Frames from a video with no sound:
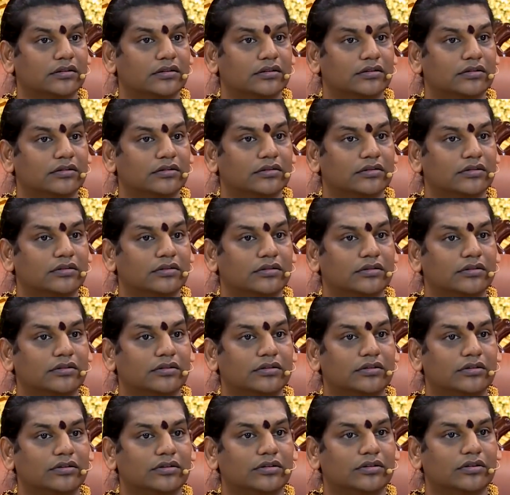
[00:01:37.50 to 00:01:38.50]

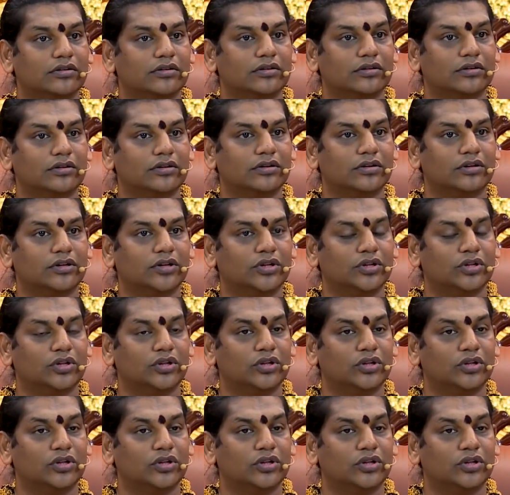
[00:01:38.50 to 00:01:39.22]
[no speech]